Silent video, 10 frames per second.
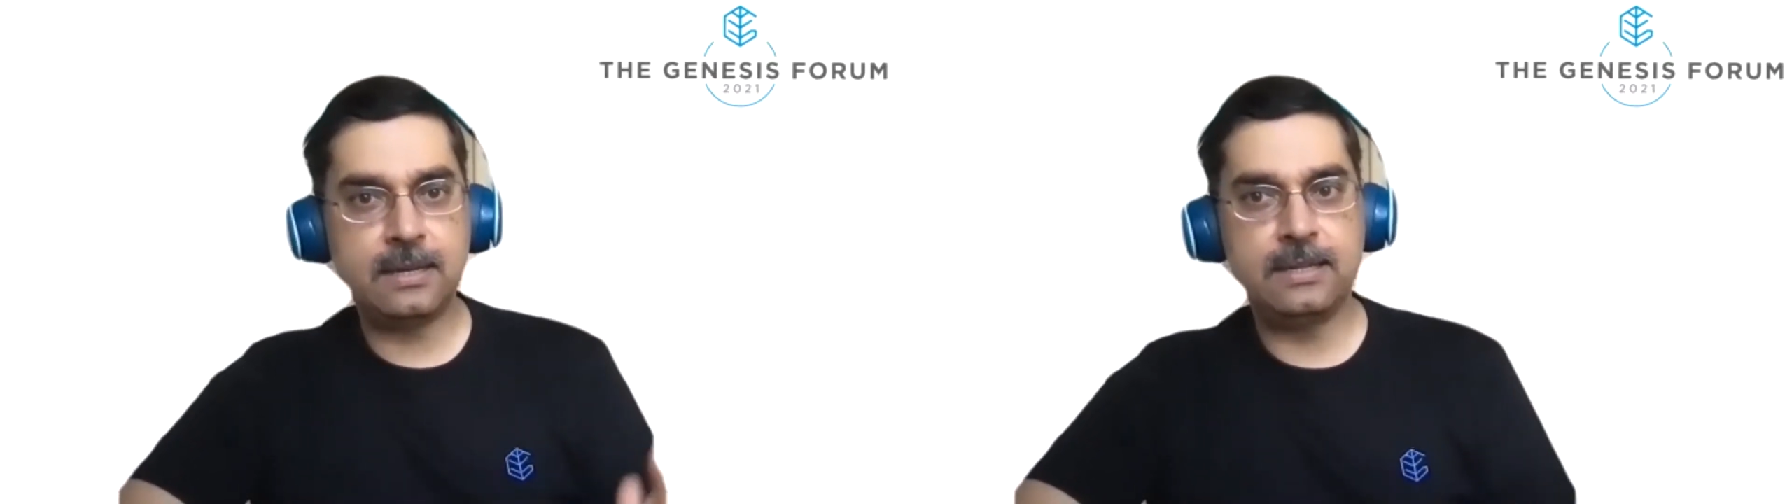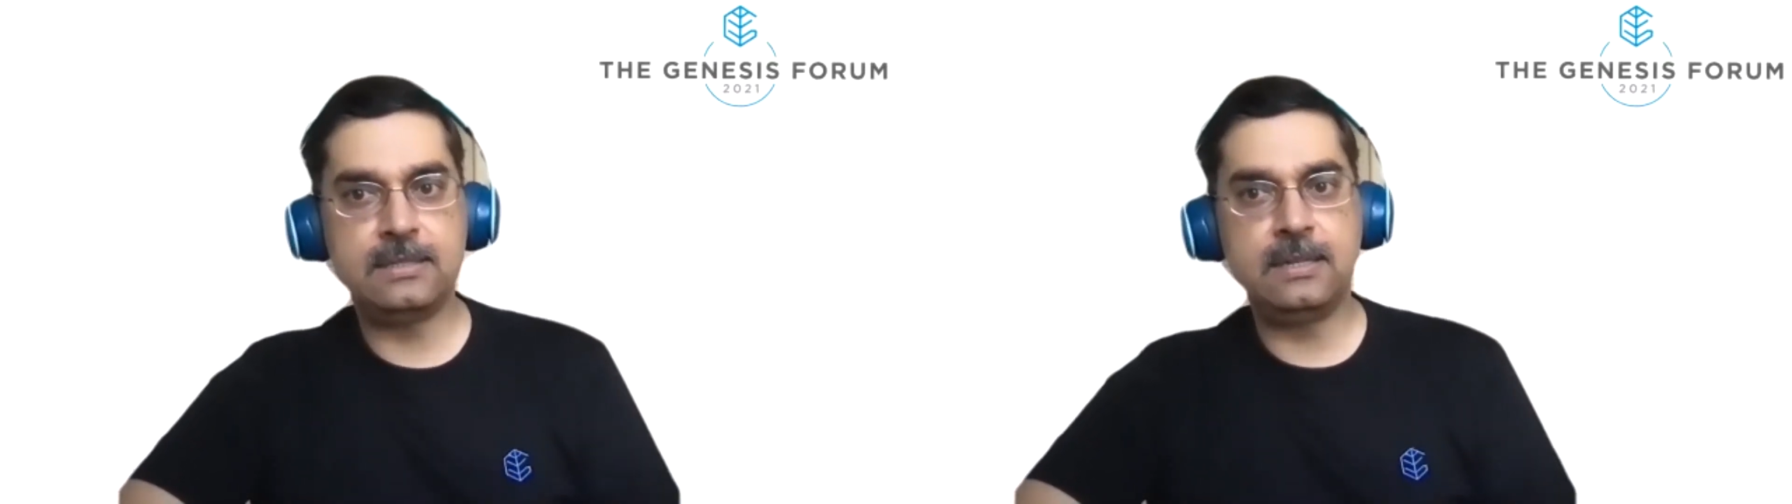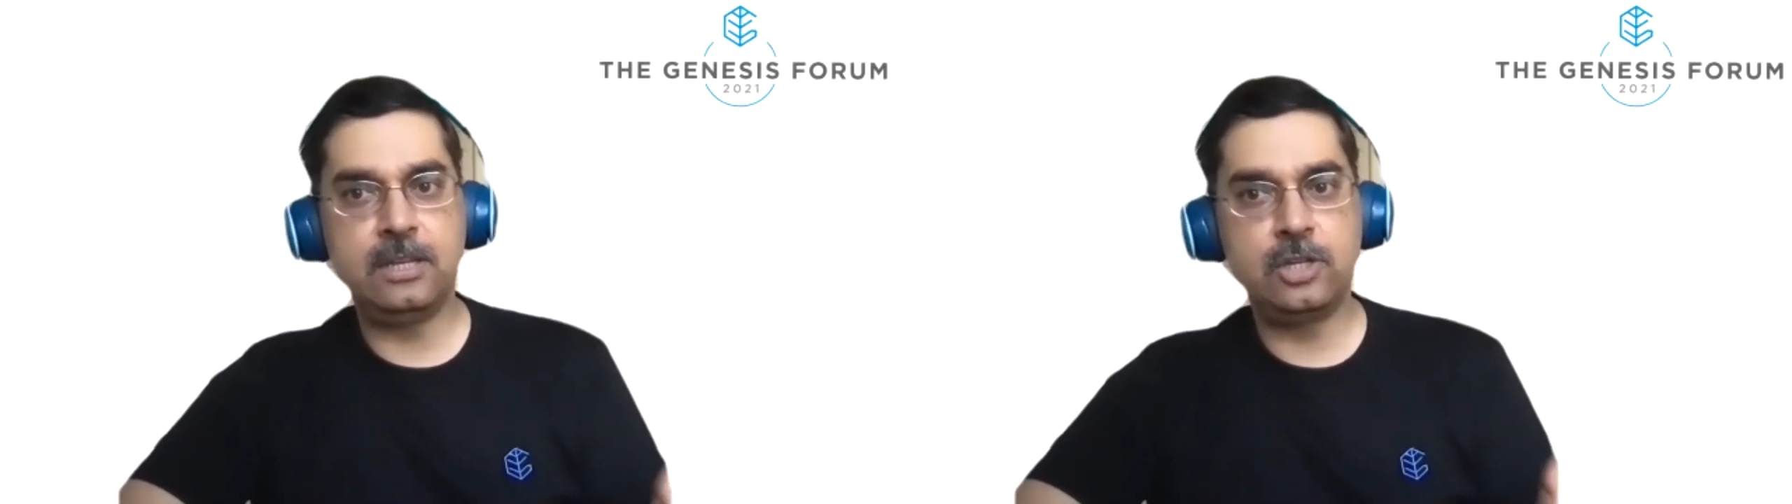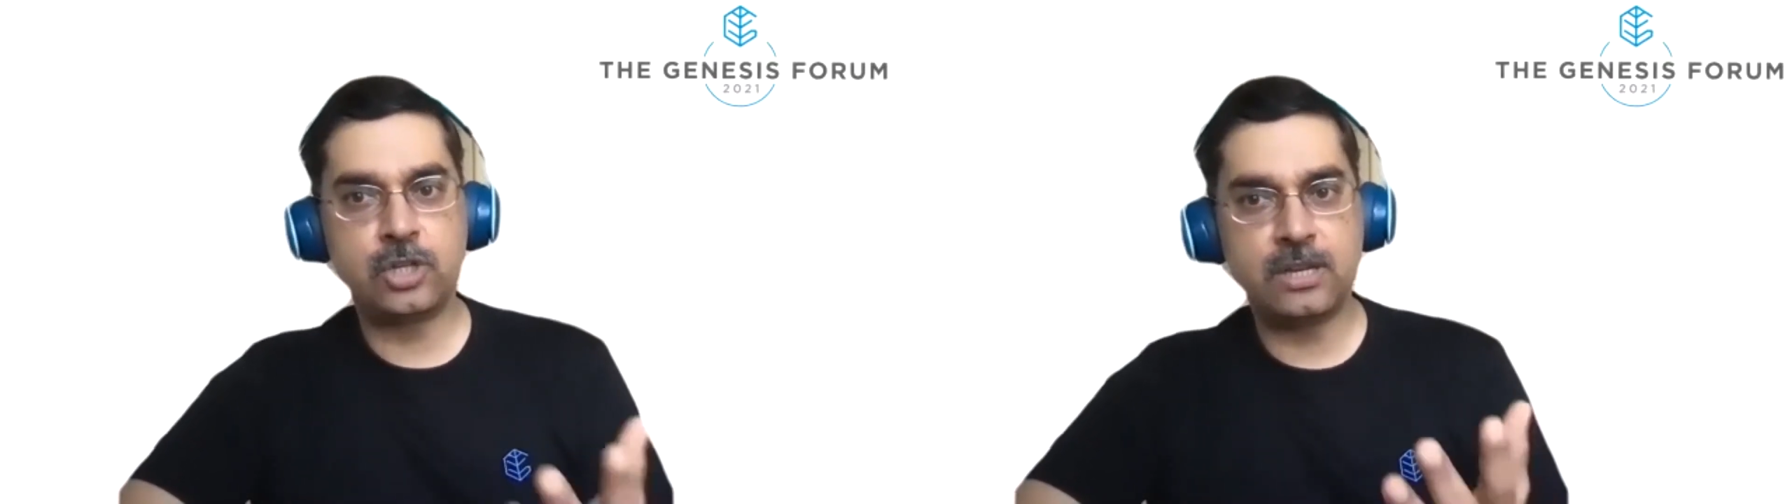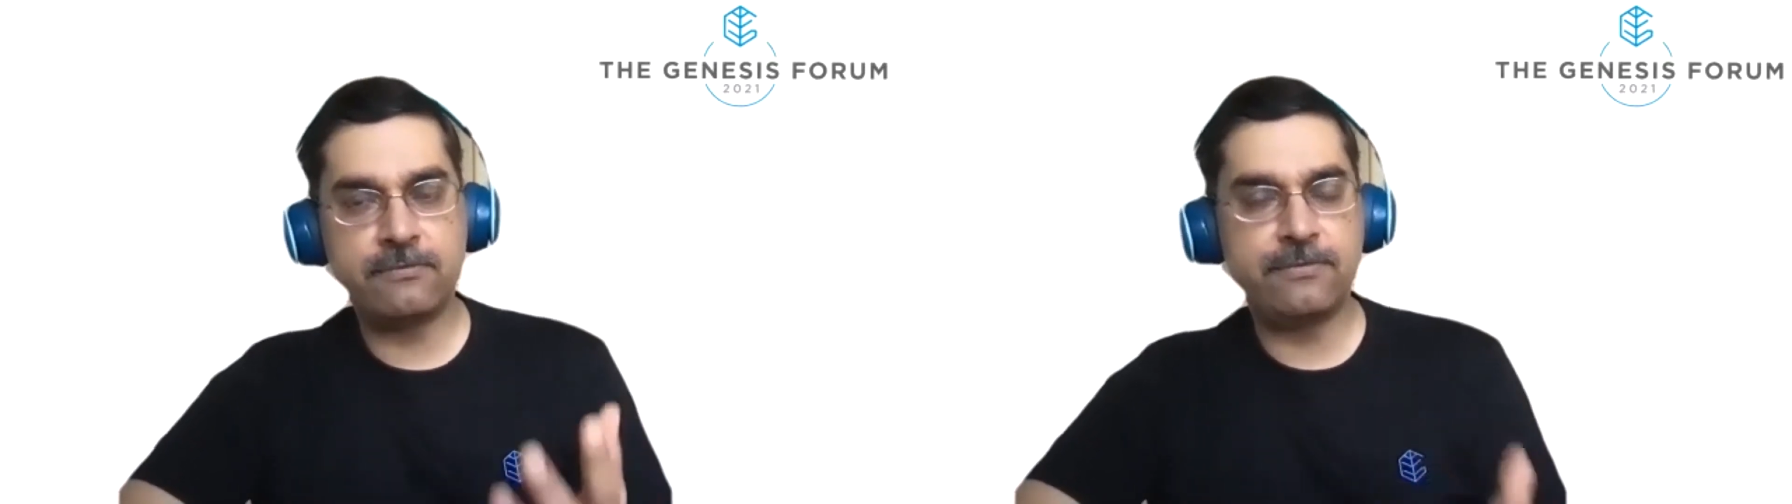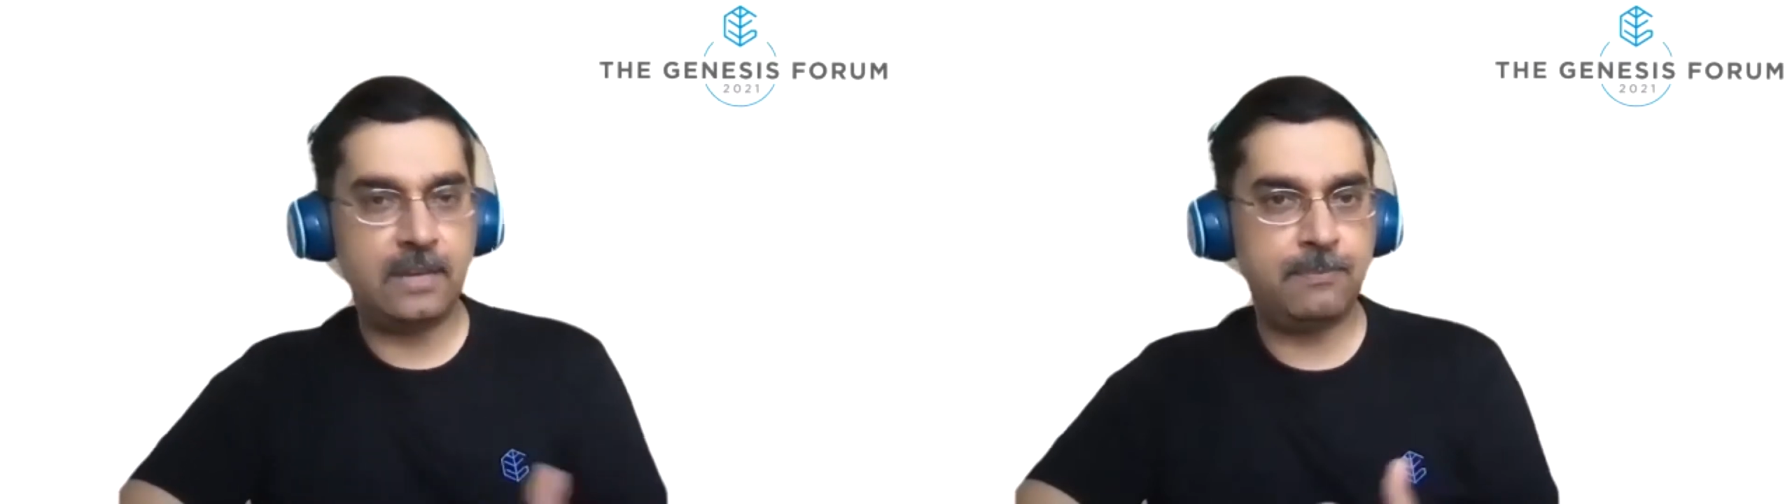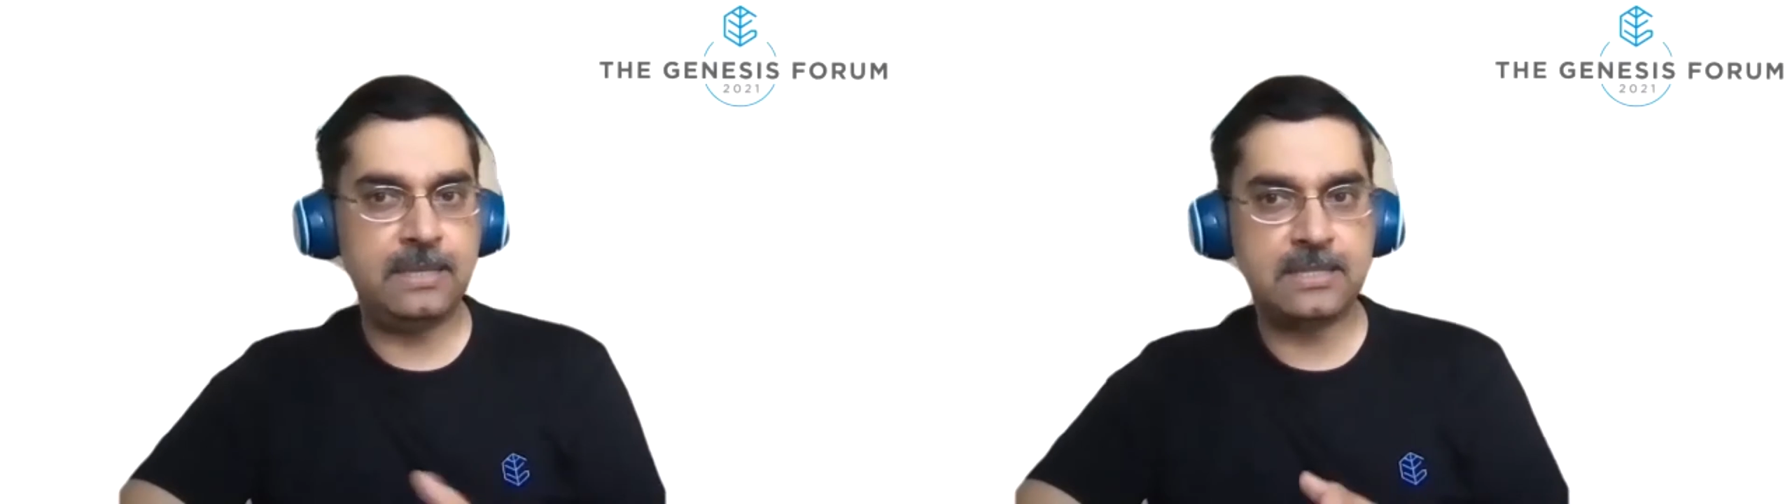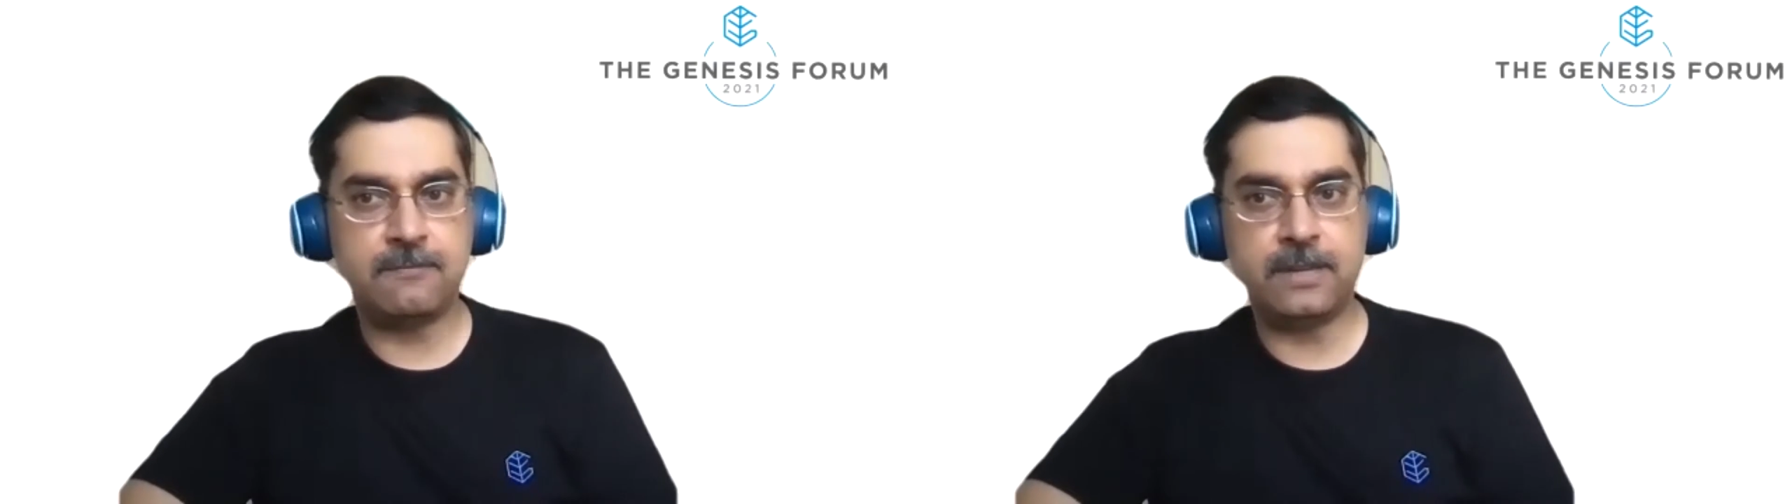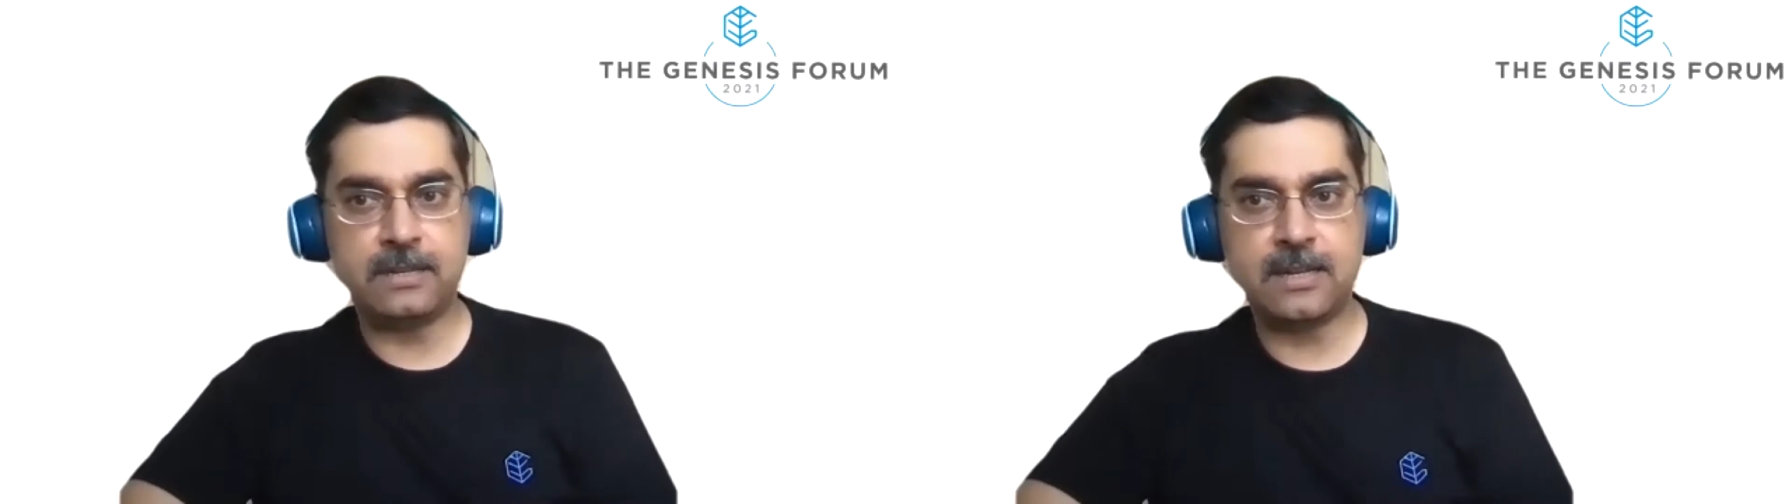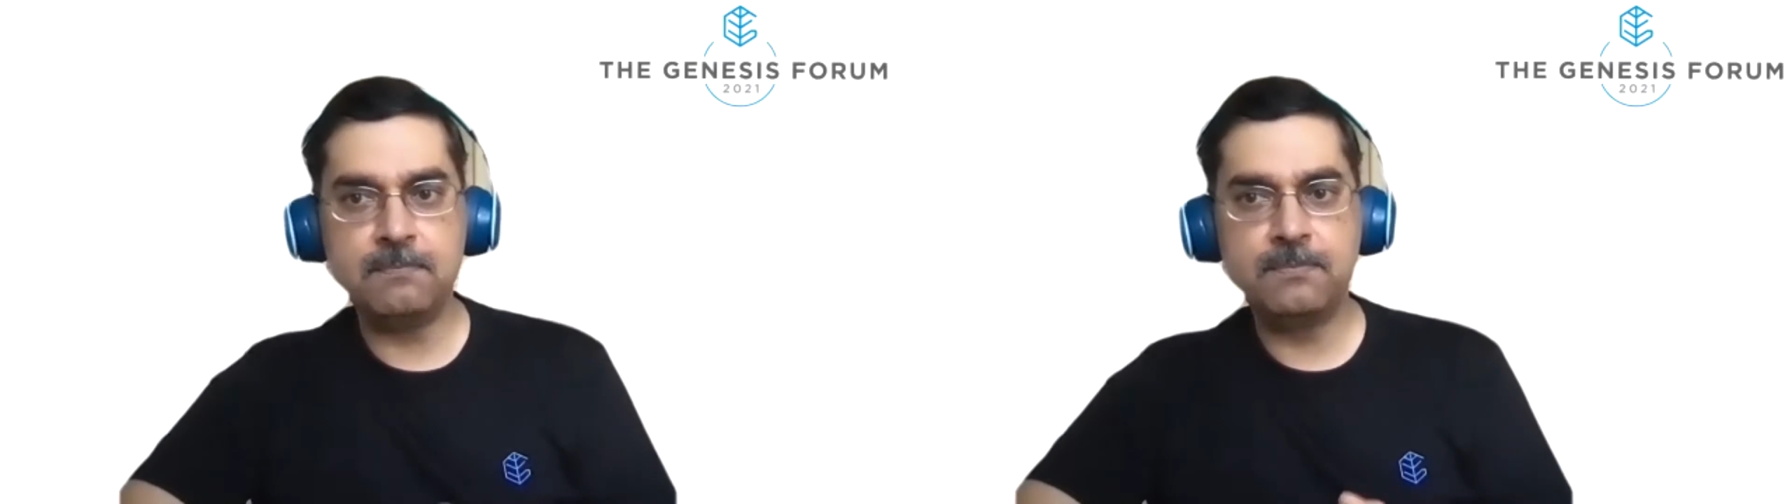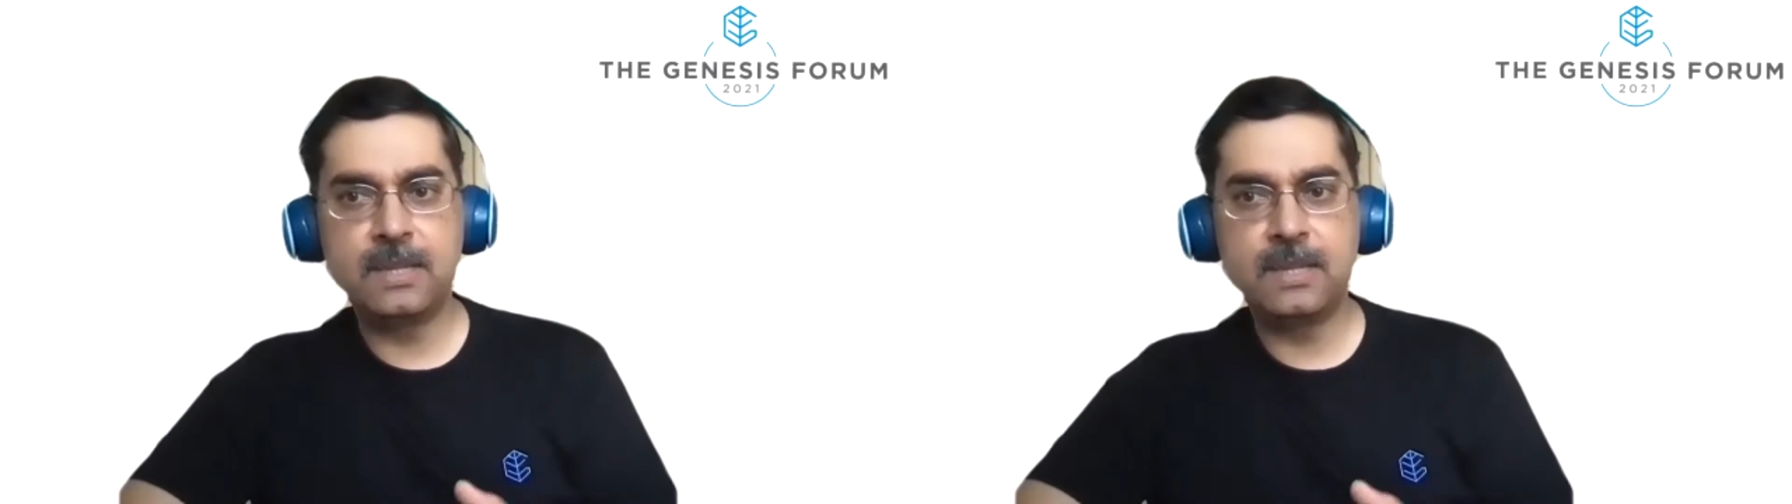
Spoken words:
Indonesia, Philippines, and Vietnam.